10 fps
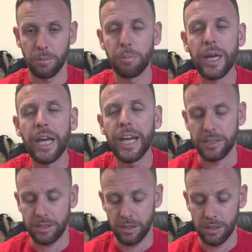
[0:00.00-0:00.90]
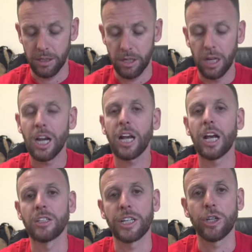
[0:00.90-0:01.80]

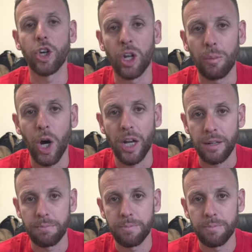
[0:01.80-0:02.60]
Because I could have bought it.